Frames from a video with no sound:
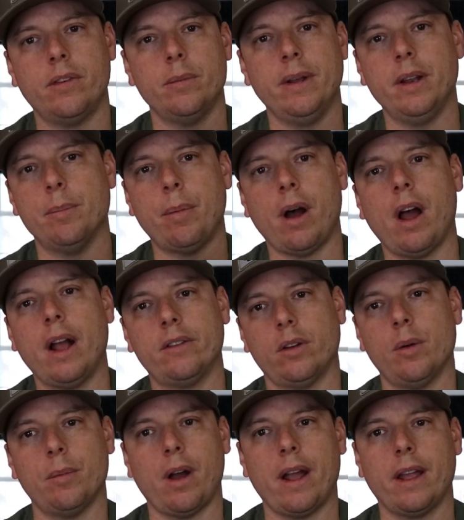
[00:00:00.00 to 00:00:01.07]
for me to buy because
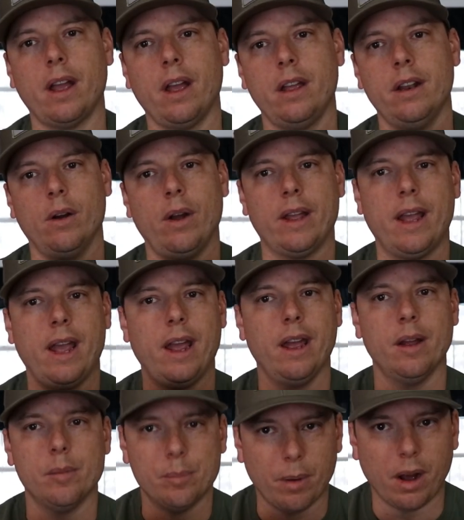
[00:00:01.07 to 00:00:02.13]
I don't, I, you know, I
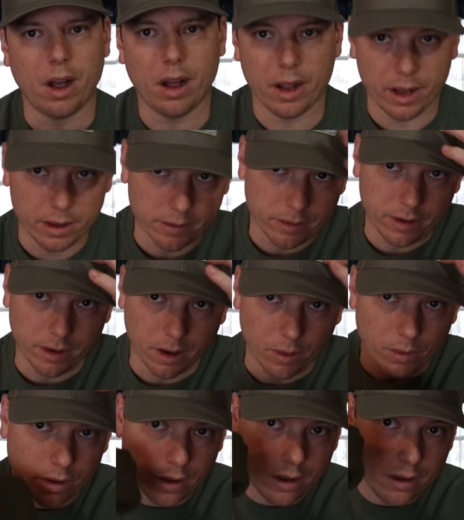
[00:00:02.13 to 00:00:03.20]
can't buy, you
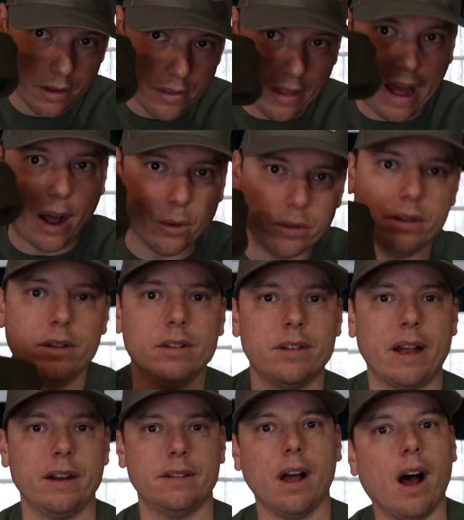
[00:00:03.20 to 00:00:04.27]
know, thousands
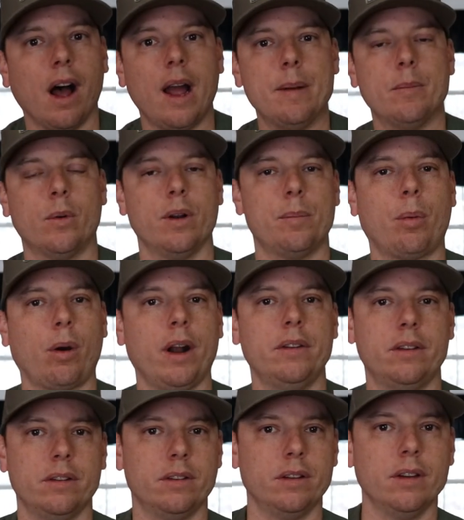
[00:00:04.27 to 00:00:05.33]
at a time where the
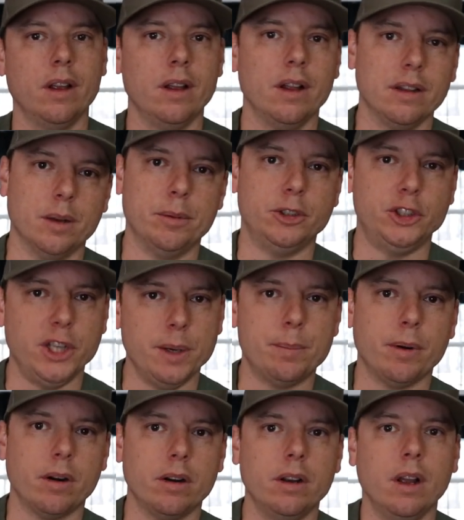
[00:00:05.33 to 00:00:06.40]
price is a little bit
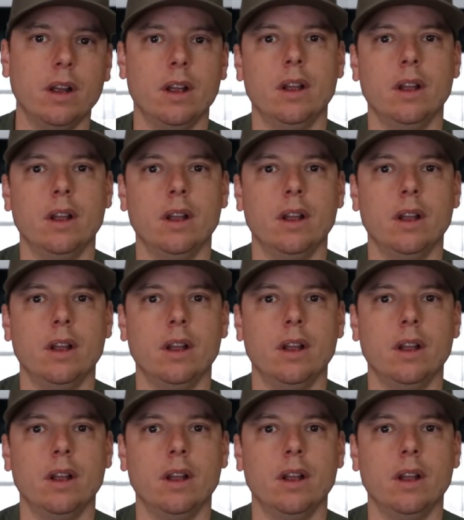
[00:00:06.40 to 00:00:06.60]
cheaper.